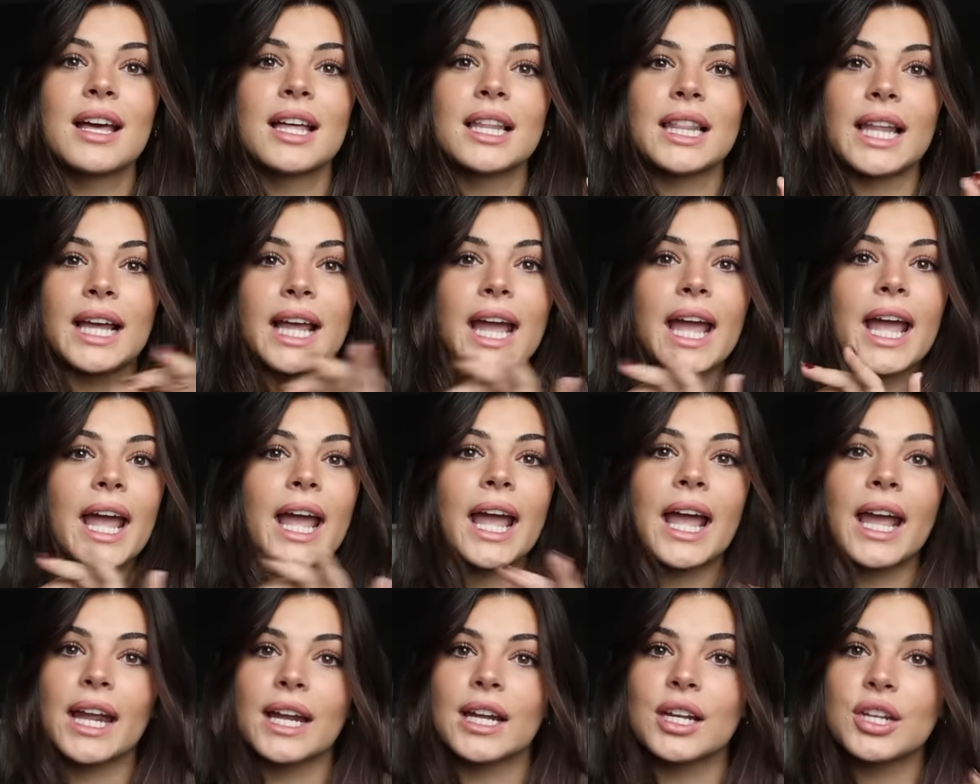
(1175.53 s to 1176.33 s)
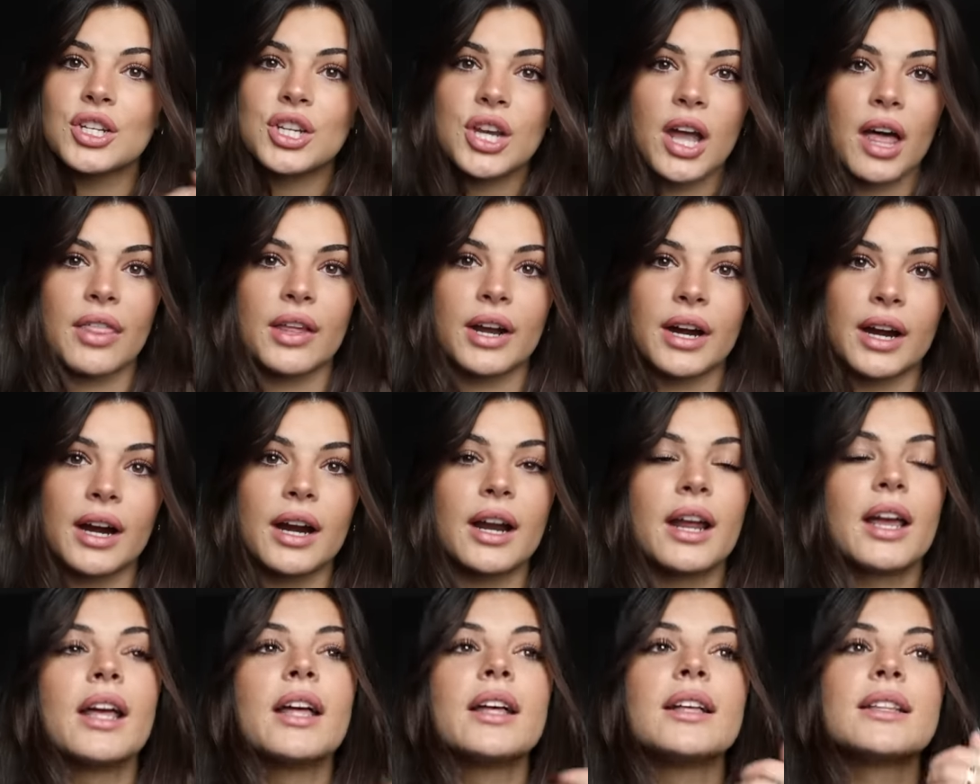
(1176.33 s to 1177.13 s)
like hate each
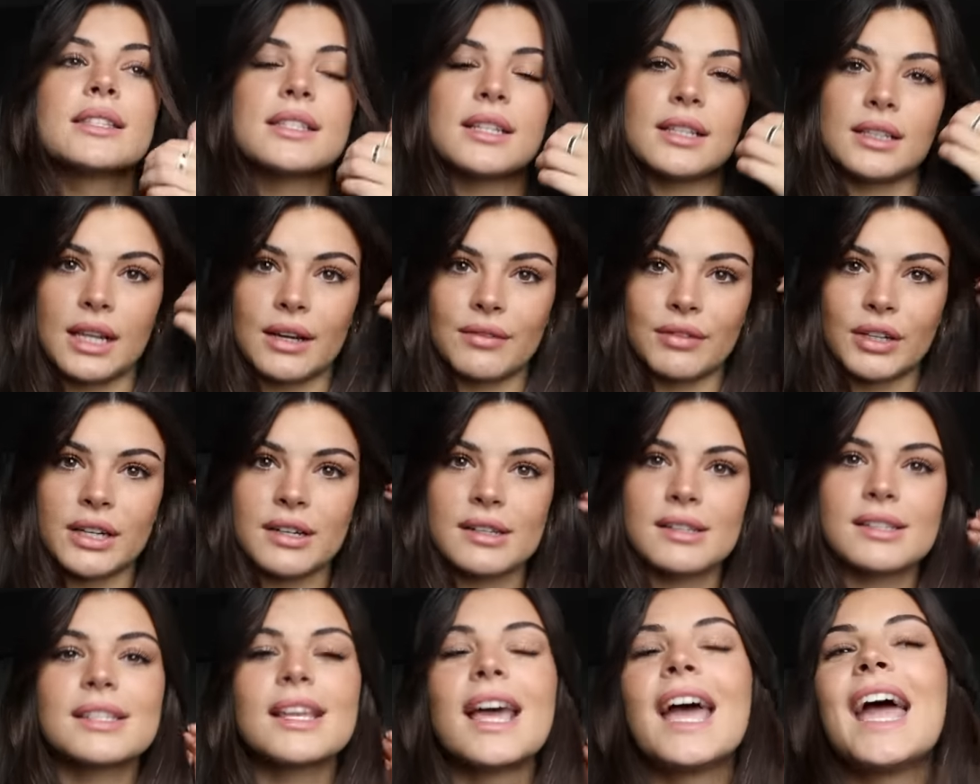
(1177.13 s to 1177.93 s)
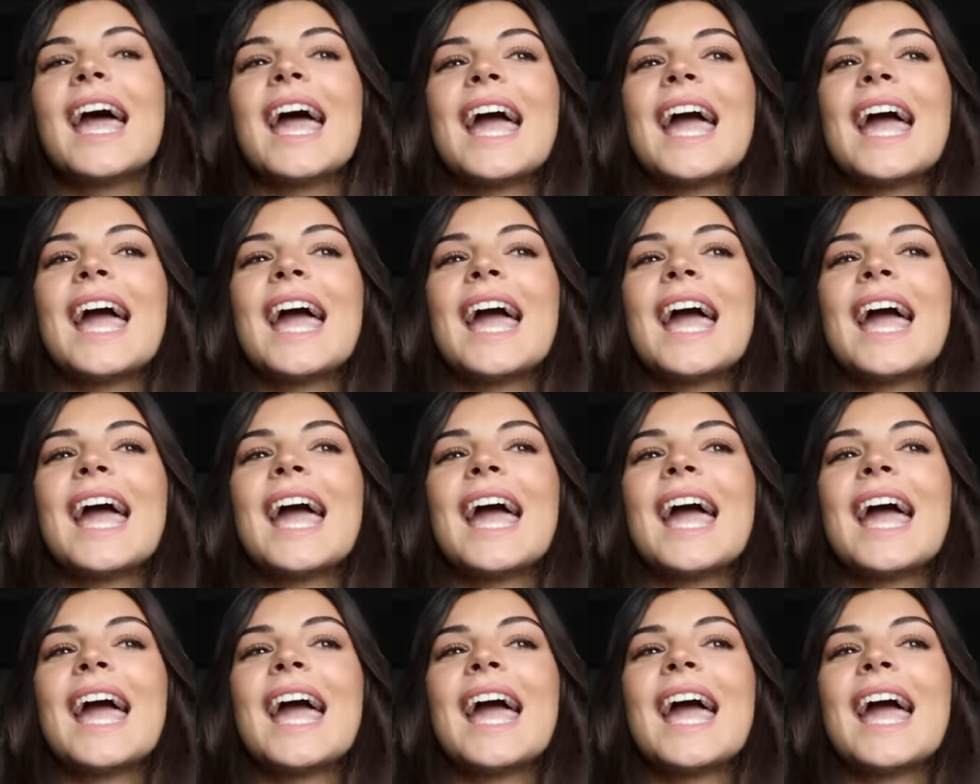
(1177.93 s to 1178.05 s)
other to lovers.